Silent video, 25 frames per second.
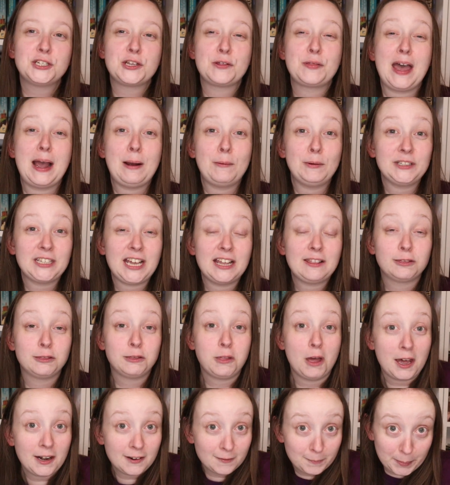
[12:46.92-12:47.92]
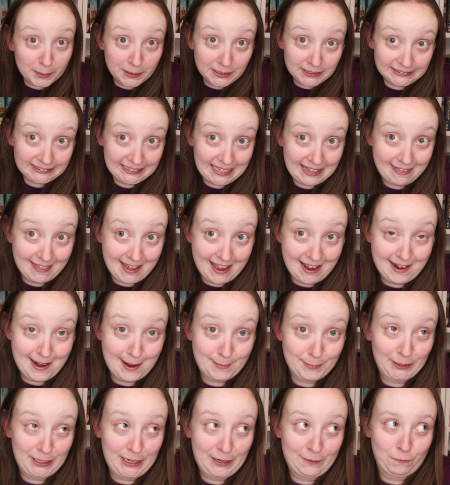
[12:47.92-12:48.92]
So that was a lot of books that
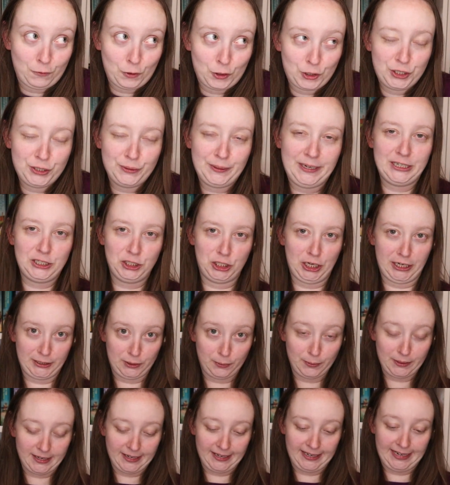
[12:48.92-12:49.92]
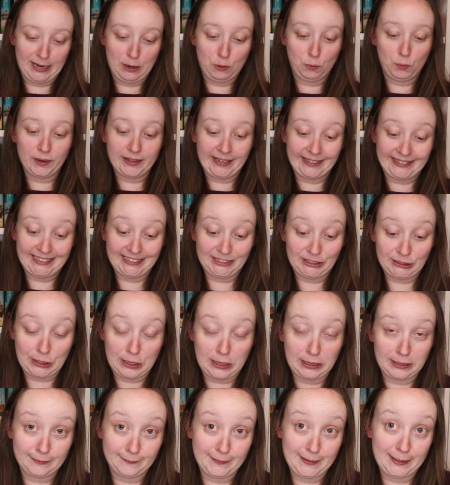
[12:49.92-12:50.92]
I'm looking forward to in January. Will I get to
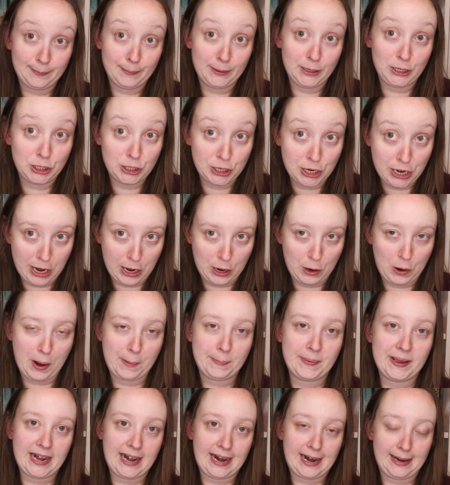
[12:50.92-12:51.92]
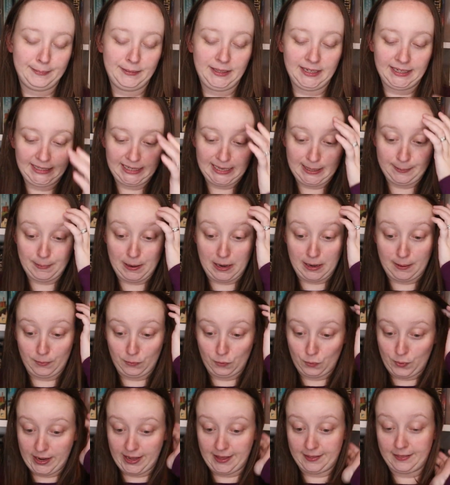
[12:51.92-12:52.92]
all of them? No, but I'm going to keep
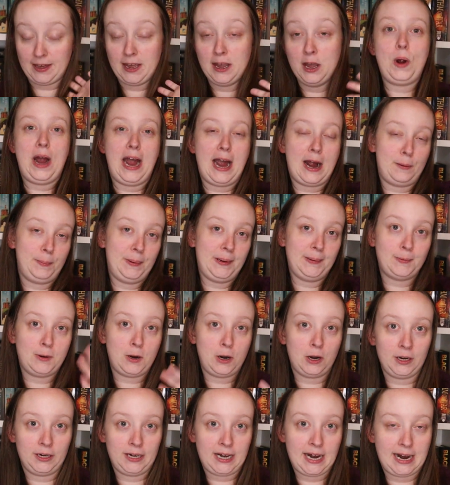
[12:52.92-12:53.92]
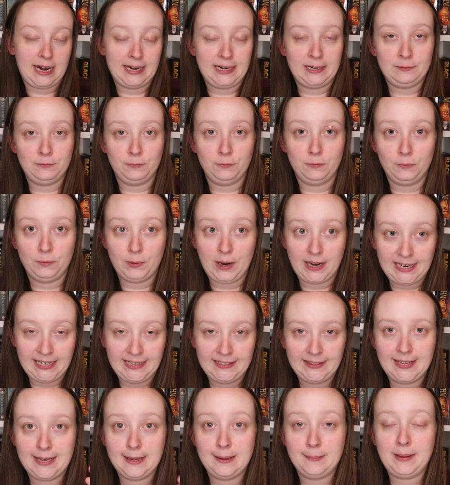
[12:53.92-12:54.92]
up with how people are kind of
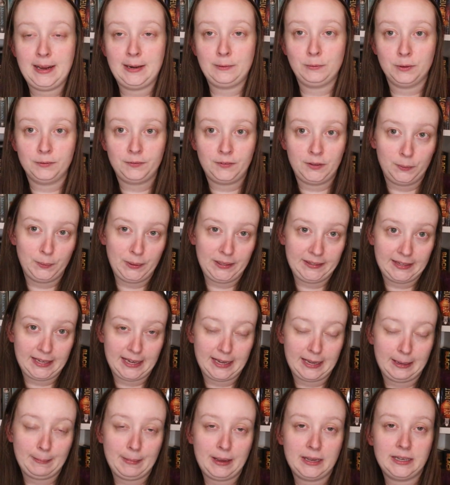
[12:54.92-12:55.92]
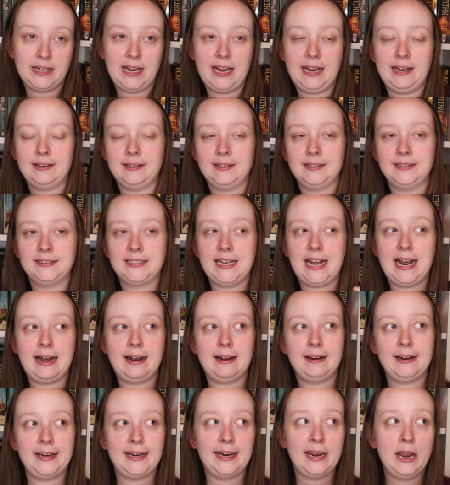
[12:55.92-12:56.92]
rating them and reviewing them, and
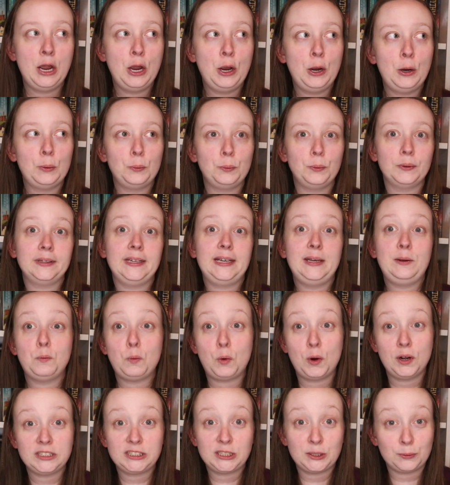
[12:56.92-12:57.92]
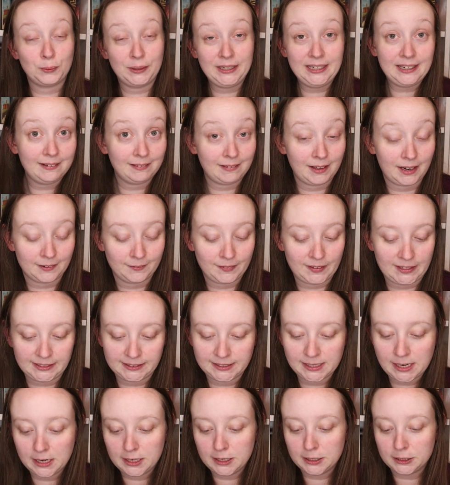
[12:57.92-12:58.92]
I really want to read a lot of
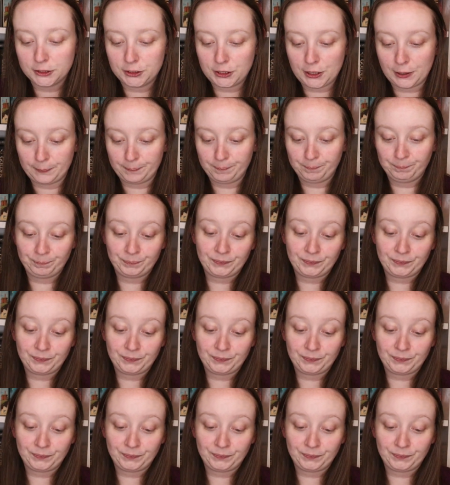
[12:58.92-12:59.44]
these. So